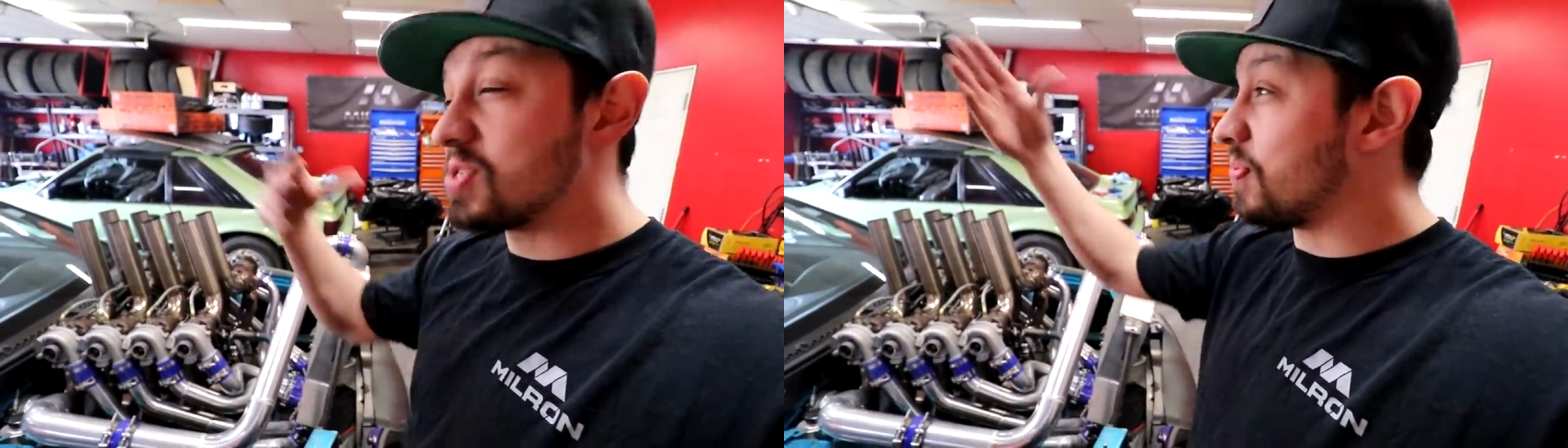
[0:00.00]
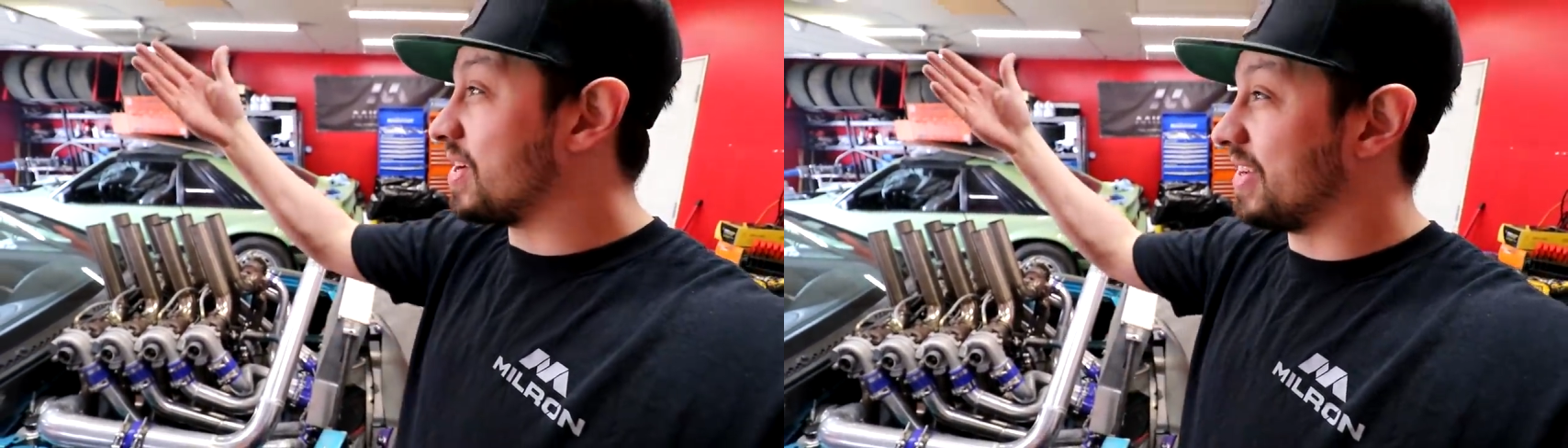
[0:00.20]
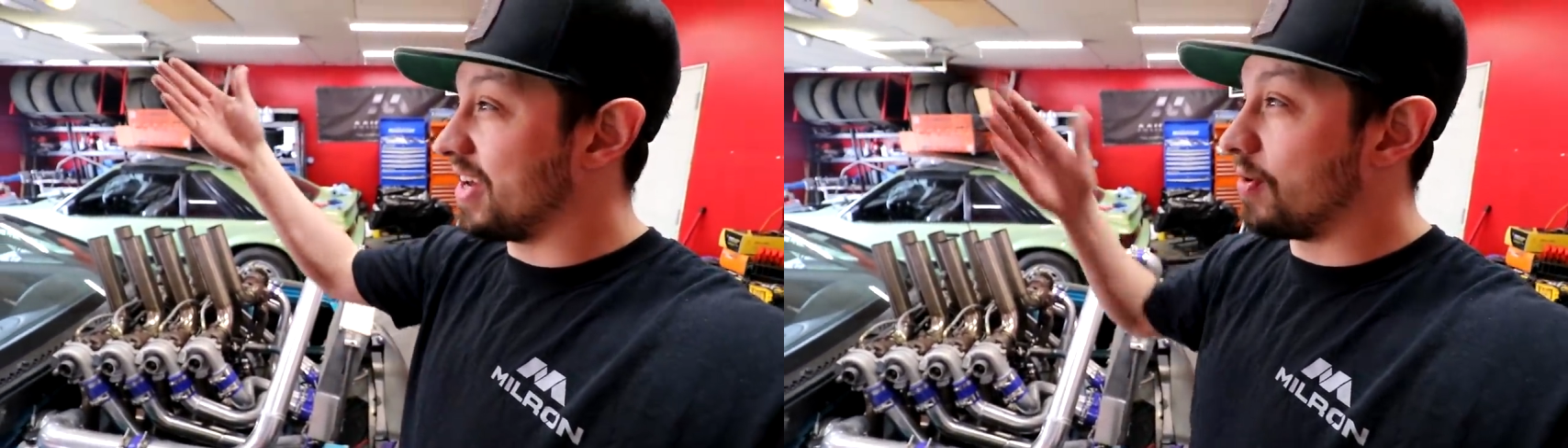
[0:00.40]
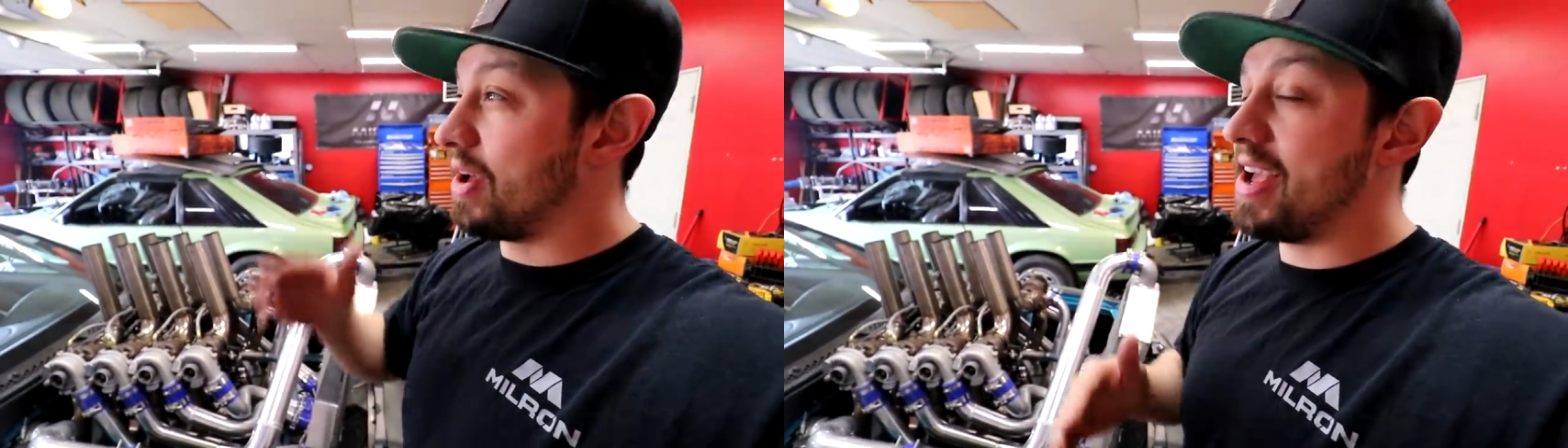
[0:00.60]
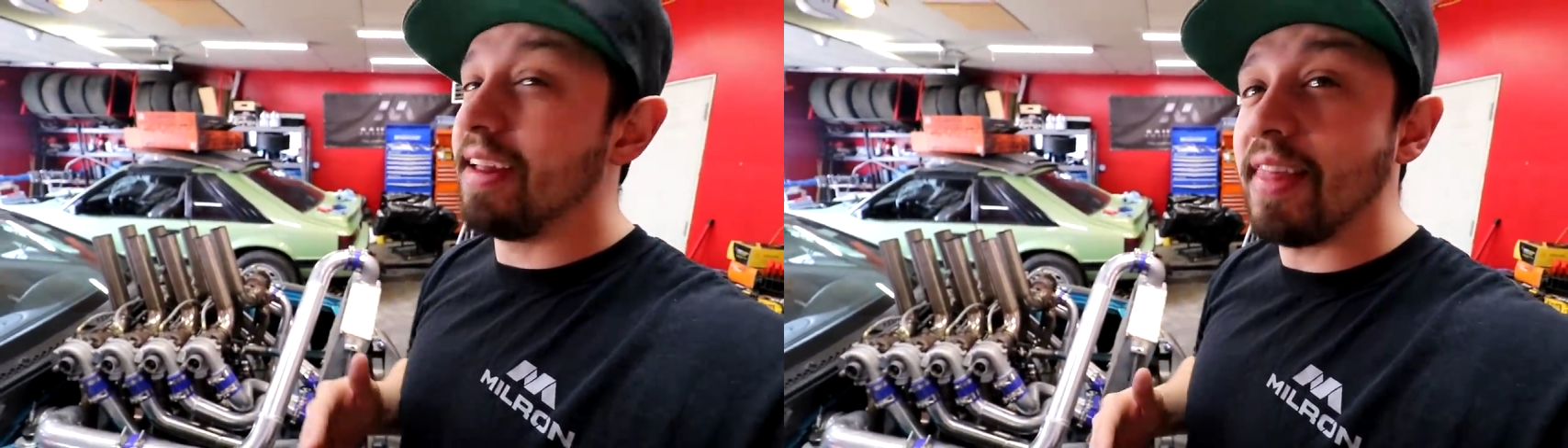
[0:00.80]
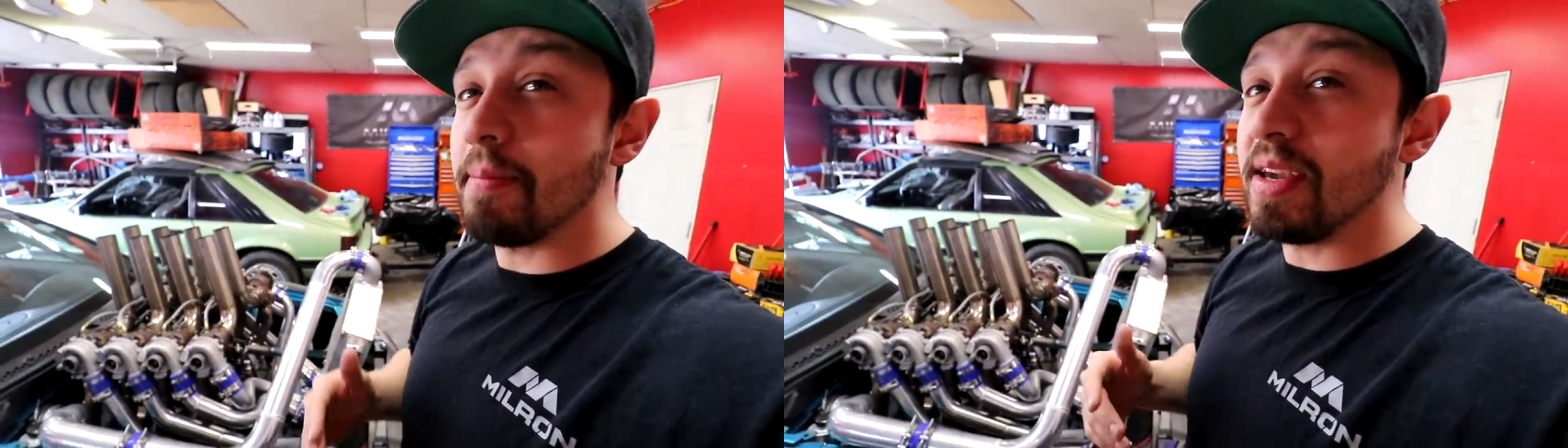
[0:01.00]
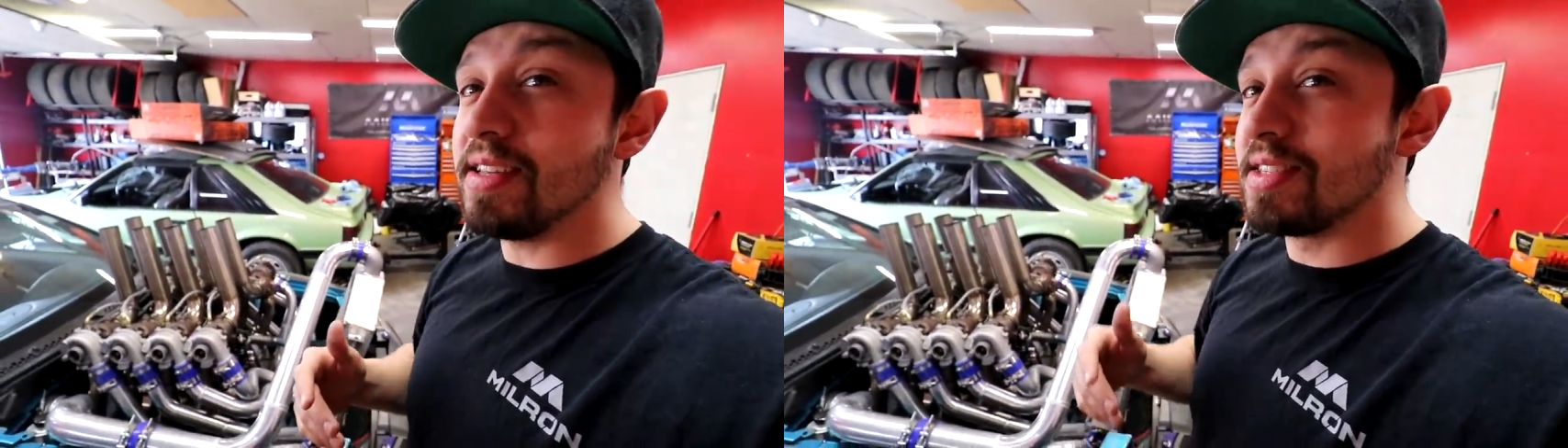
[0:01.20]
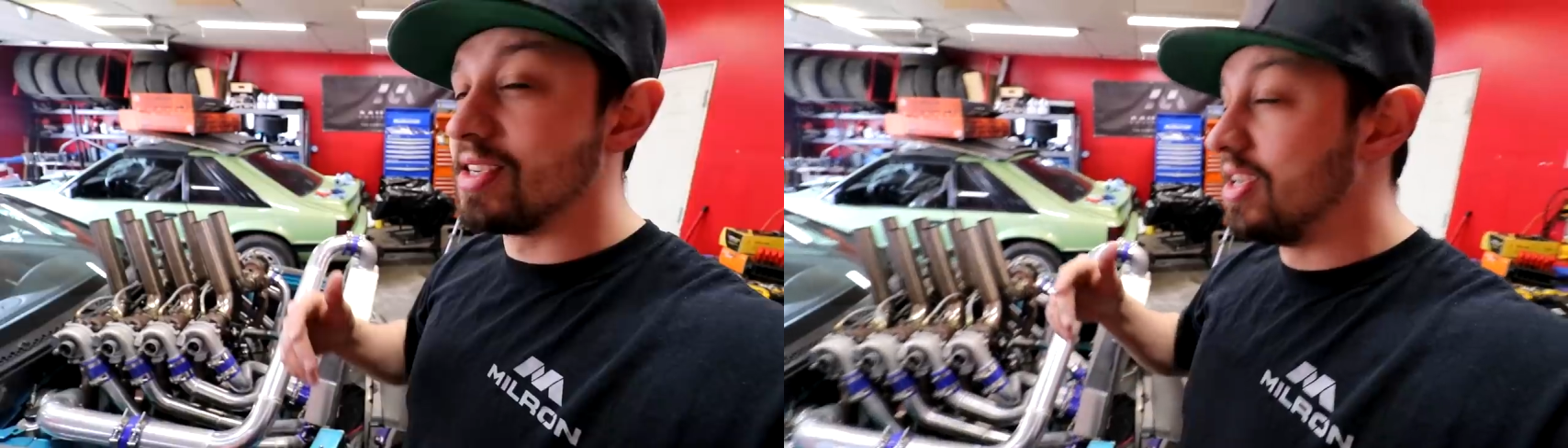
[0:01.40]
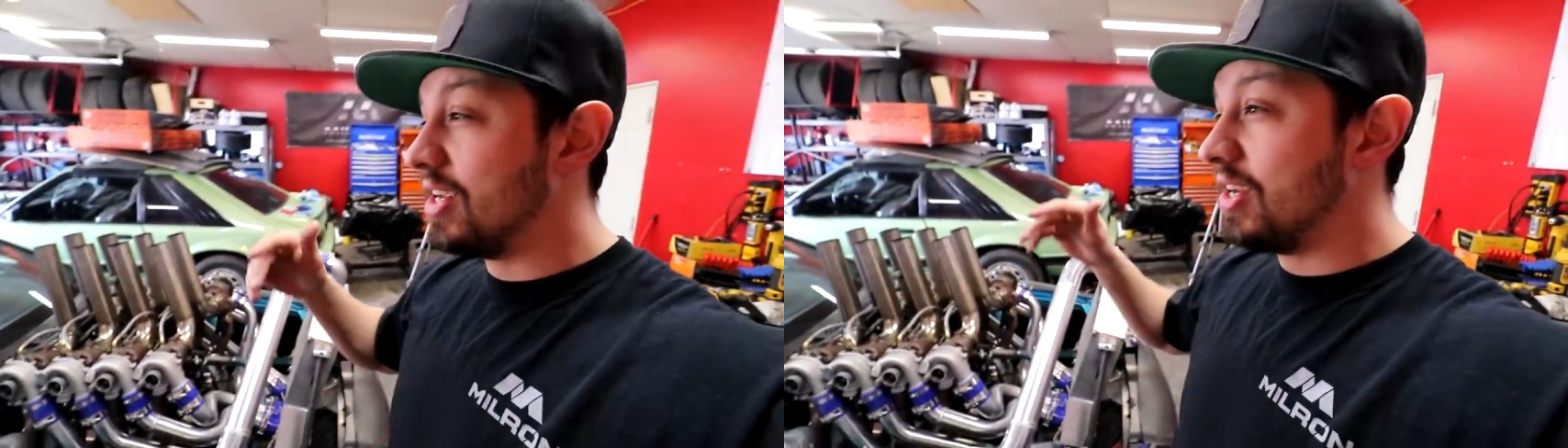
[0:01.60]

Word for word: spring now, and that means